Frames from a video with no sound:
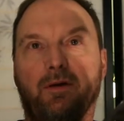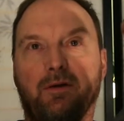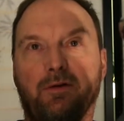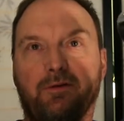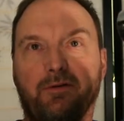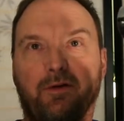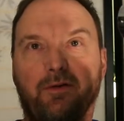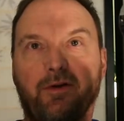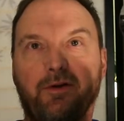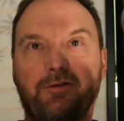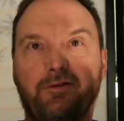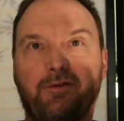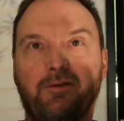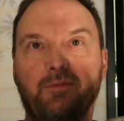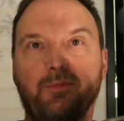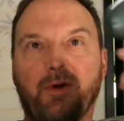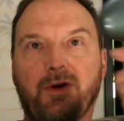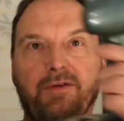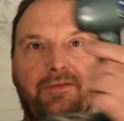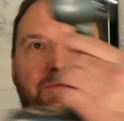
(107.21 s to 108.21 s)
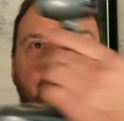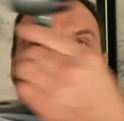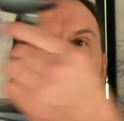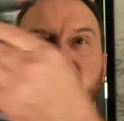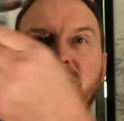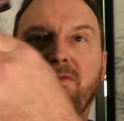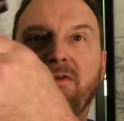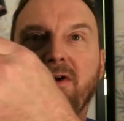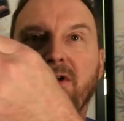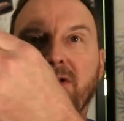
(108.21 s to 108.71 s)
So this is my
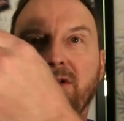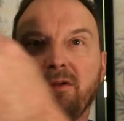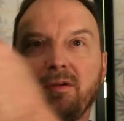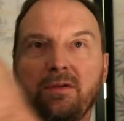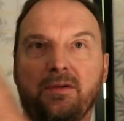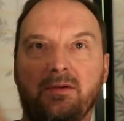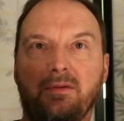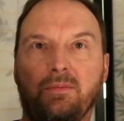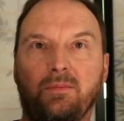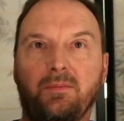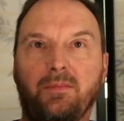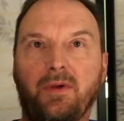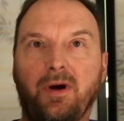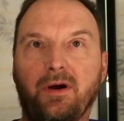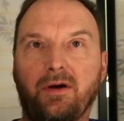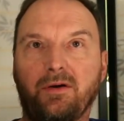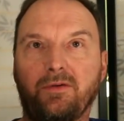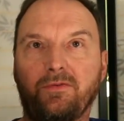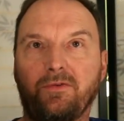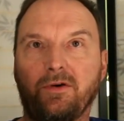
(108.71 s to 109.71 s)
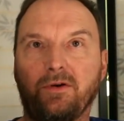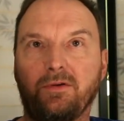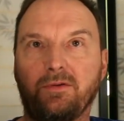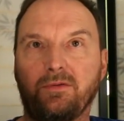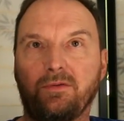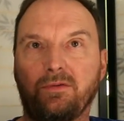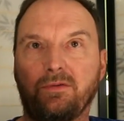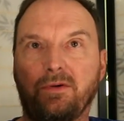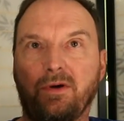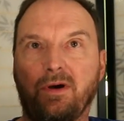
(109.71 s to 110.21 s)
favorite
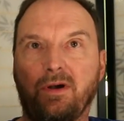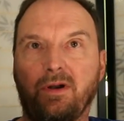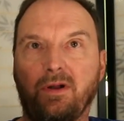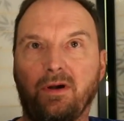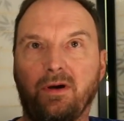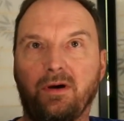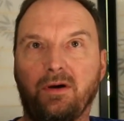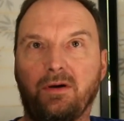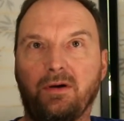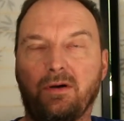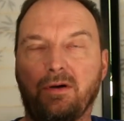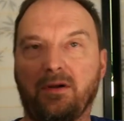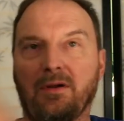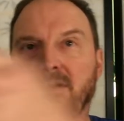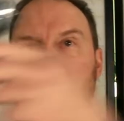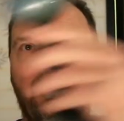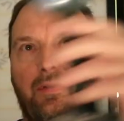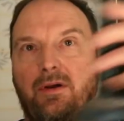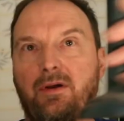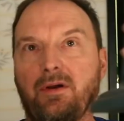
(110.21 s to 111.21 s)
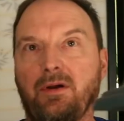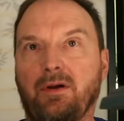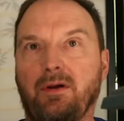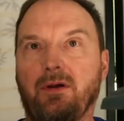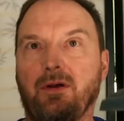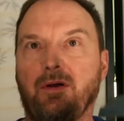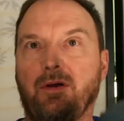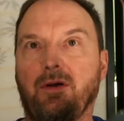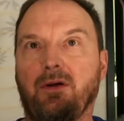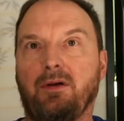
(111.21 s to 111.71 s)
microphone right here.
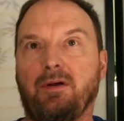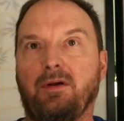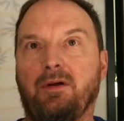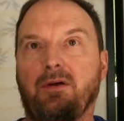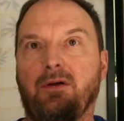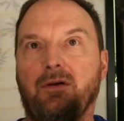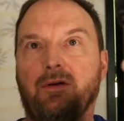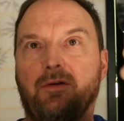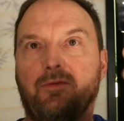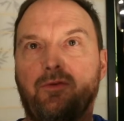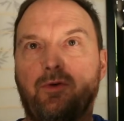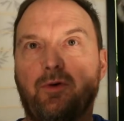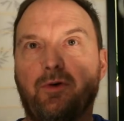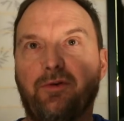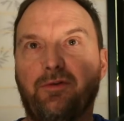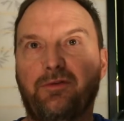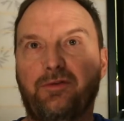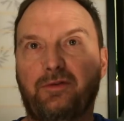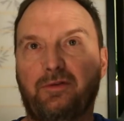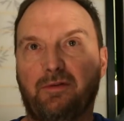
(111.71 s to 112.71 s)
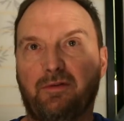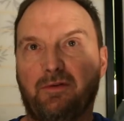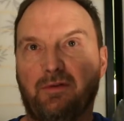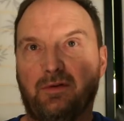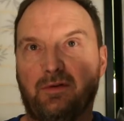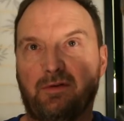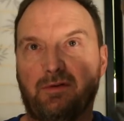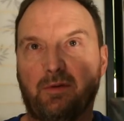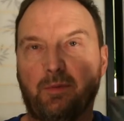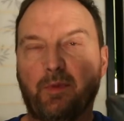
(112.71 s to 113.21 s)
Of course,
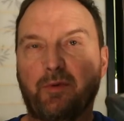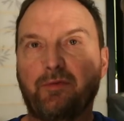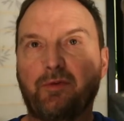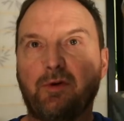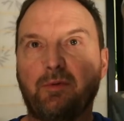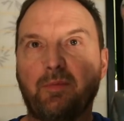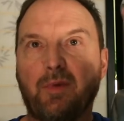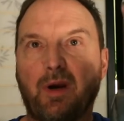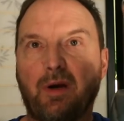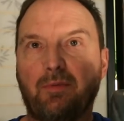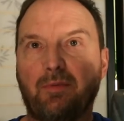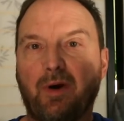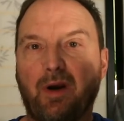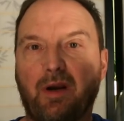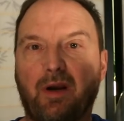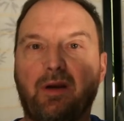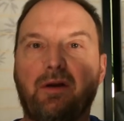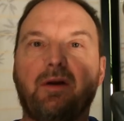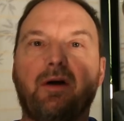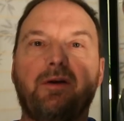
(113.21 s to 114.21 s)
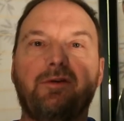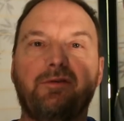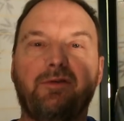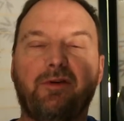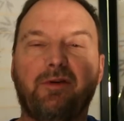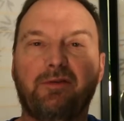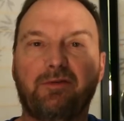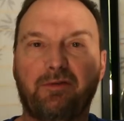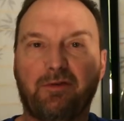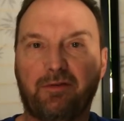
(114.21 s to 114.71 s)
some of you may recognize
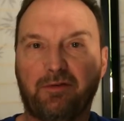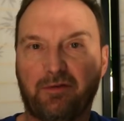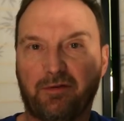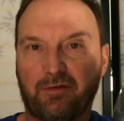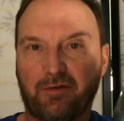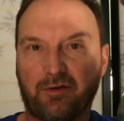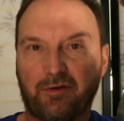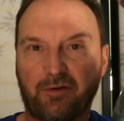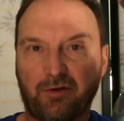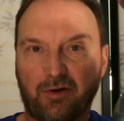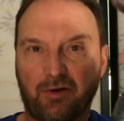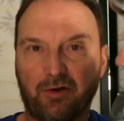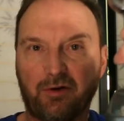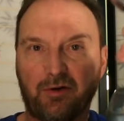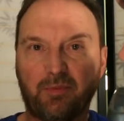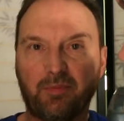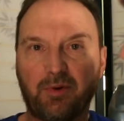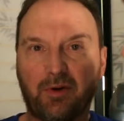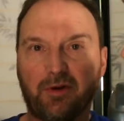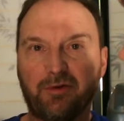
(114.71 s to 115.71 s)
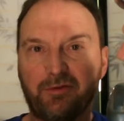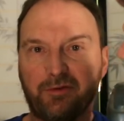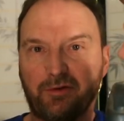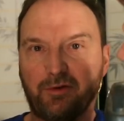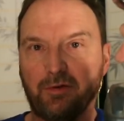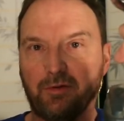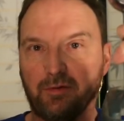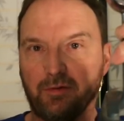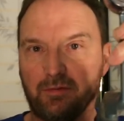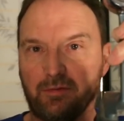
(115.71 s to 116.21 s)
this. This is a Turner Plus
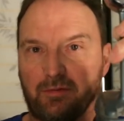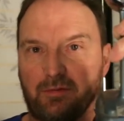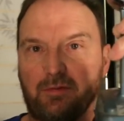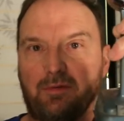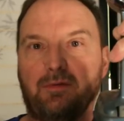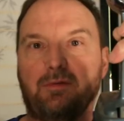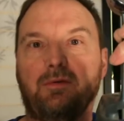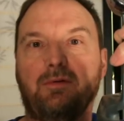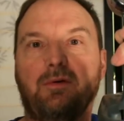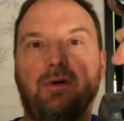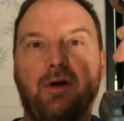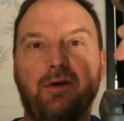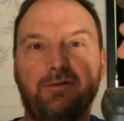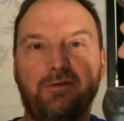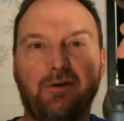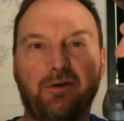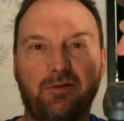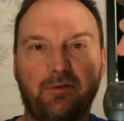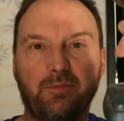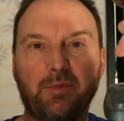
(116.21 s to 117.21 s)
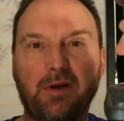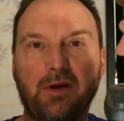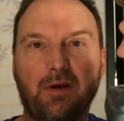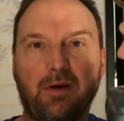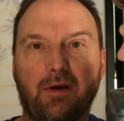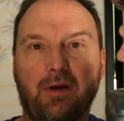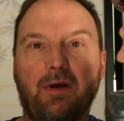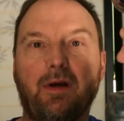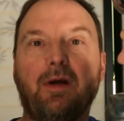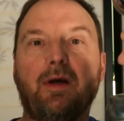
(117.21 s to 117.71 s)
2
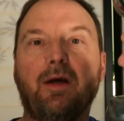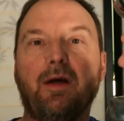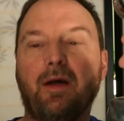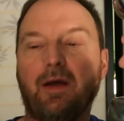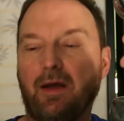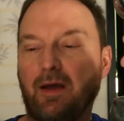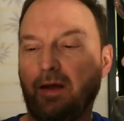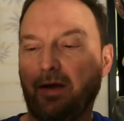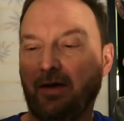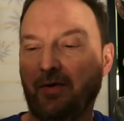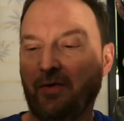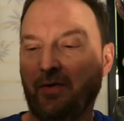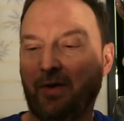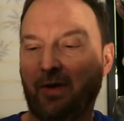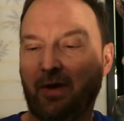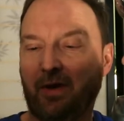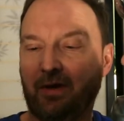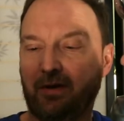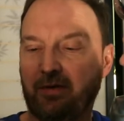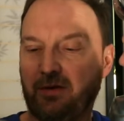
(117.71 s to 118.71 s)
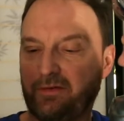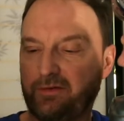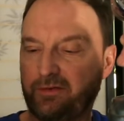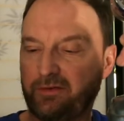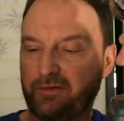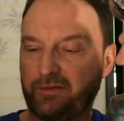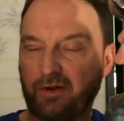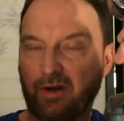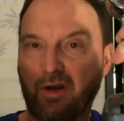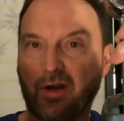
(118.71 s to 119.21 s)
SSB. And this
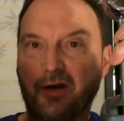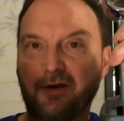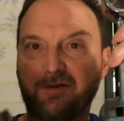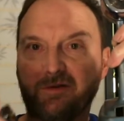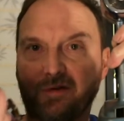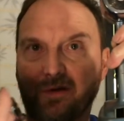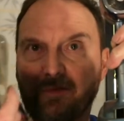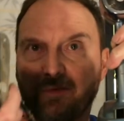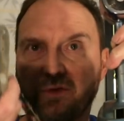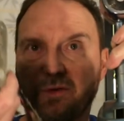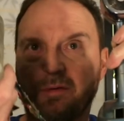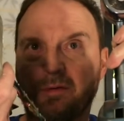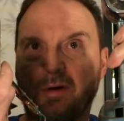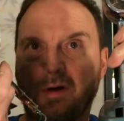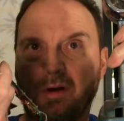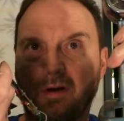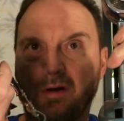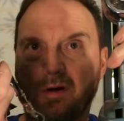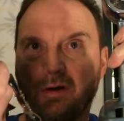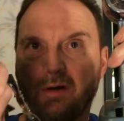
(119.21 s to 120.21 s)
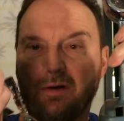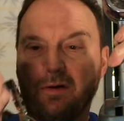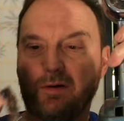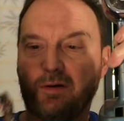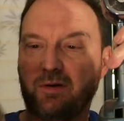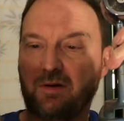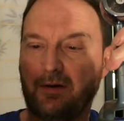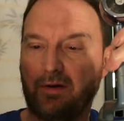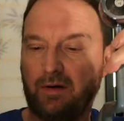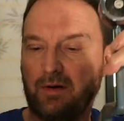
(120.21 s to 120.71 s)
is the guts of it right here.
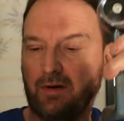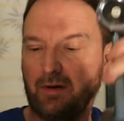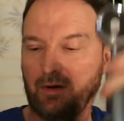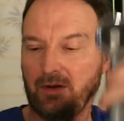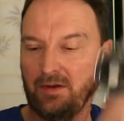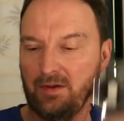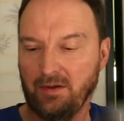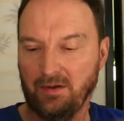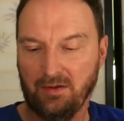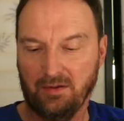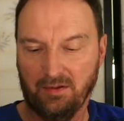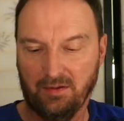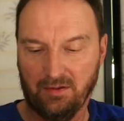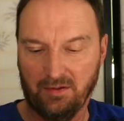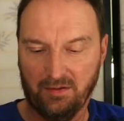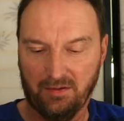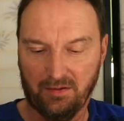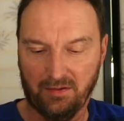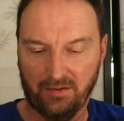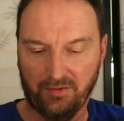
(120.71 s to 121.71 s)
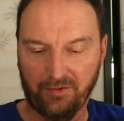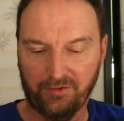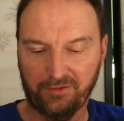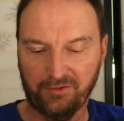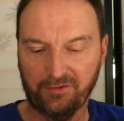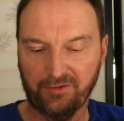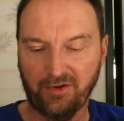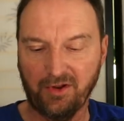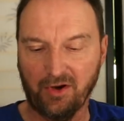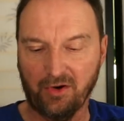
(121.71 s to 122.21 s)
This
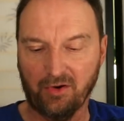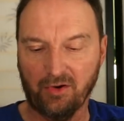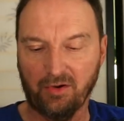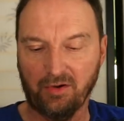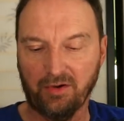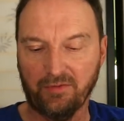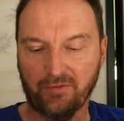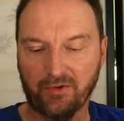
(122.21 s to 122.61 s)
is the early